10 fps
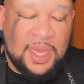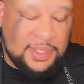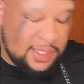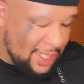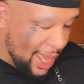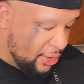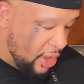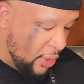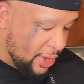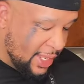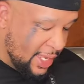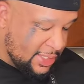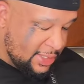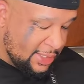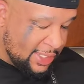give me a discount code, an
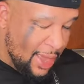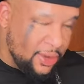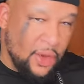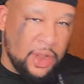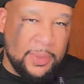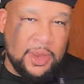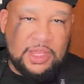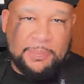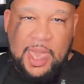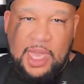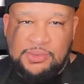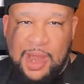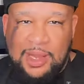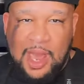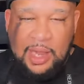easy discount code. I'm here at the page
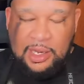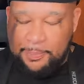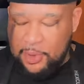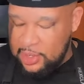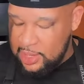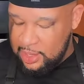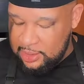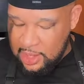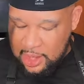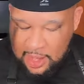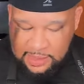right now. I need to put it in.